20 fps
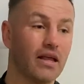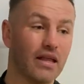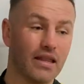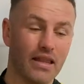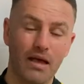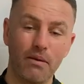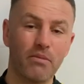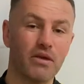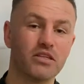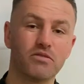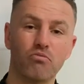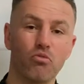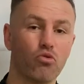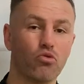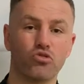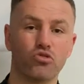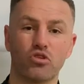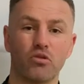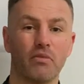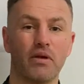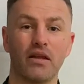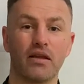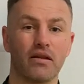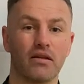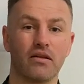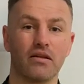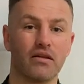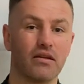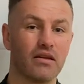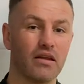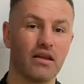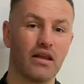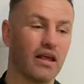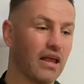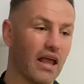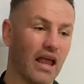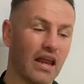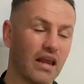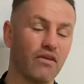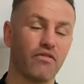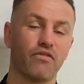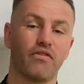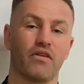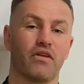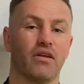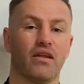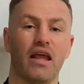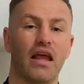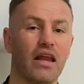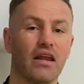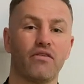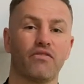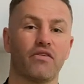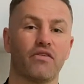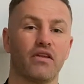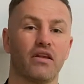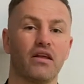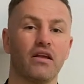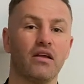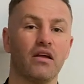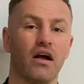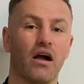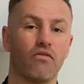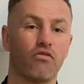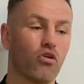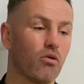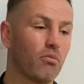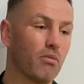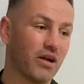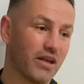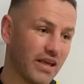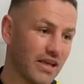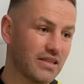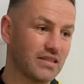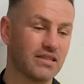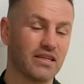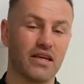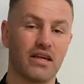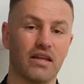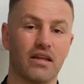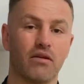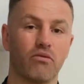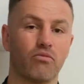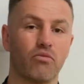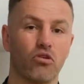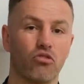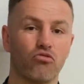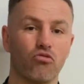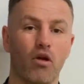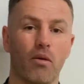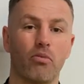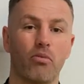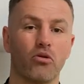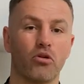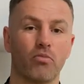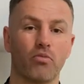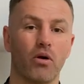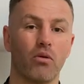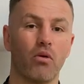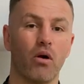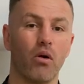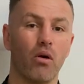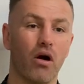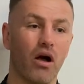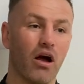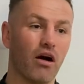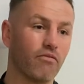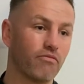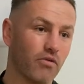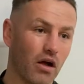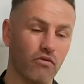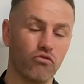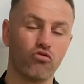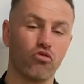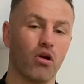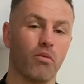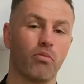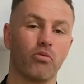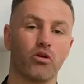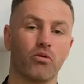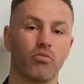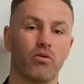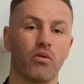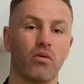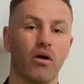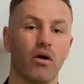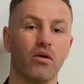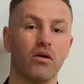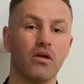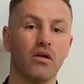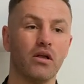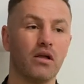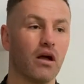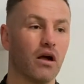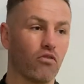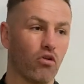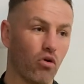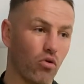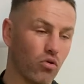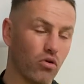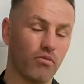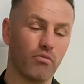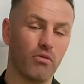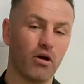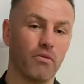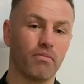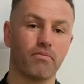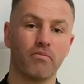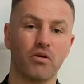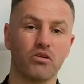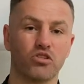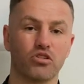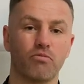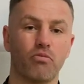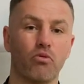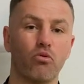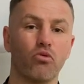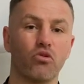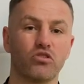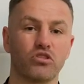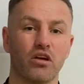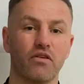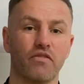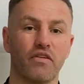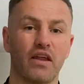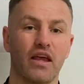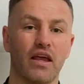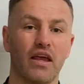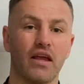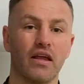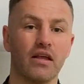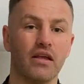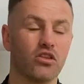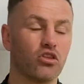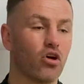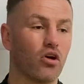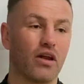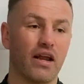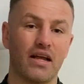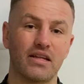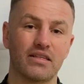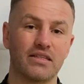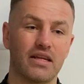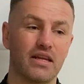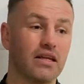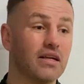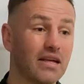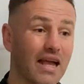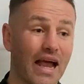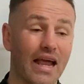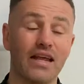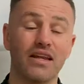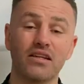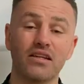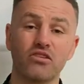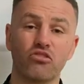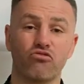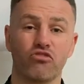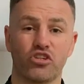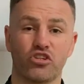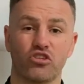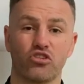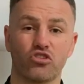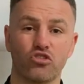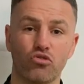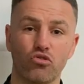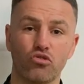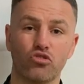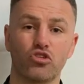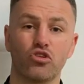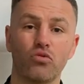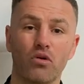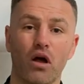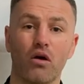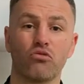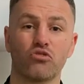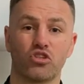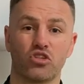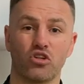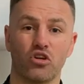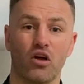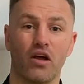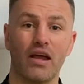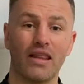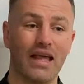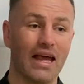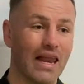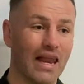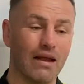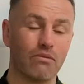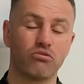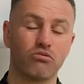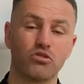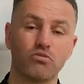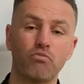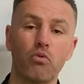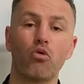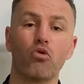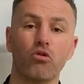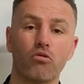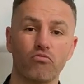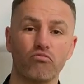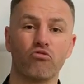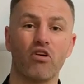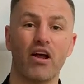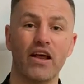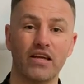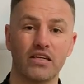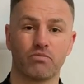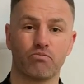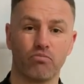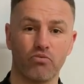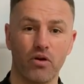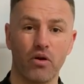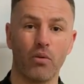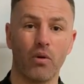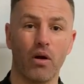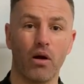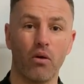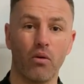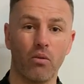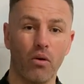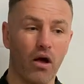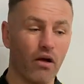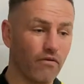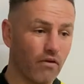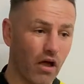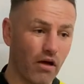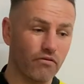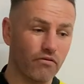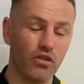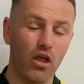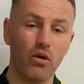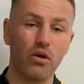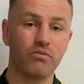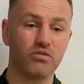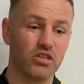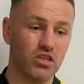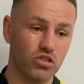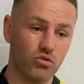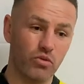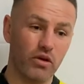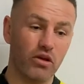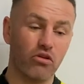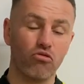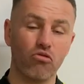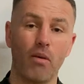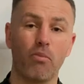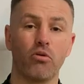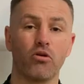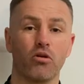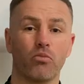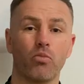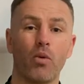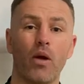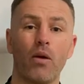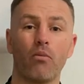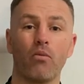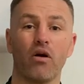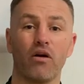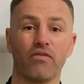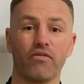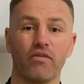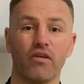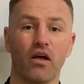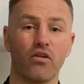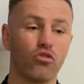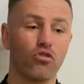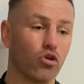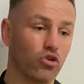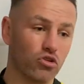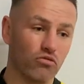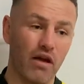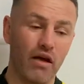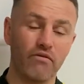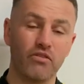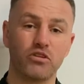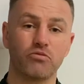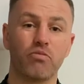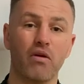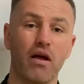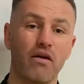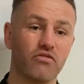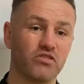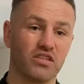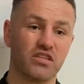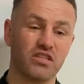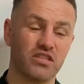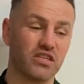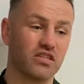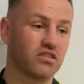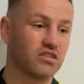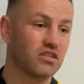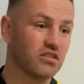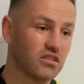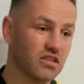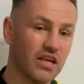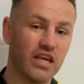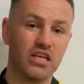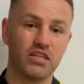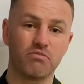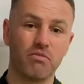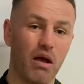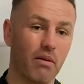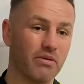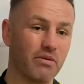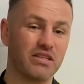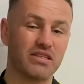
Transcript: That means more to me than anything. anything. I've got my kids here that grew up on the Britwell. I, grew up on the Britwell. I've got all of my, my supporters over there. Nine out of Aiden Christian scored two goals tonight. That lad was born and raised brick I, I've known him since we grew up on the Wentworth. I am not around his brothers, his sisters, his mum,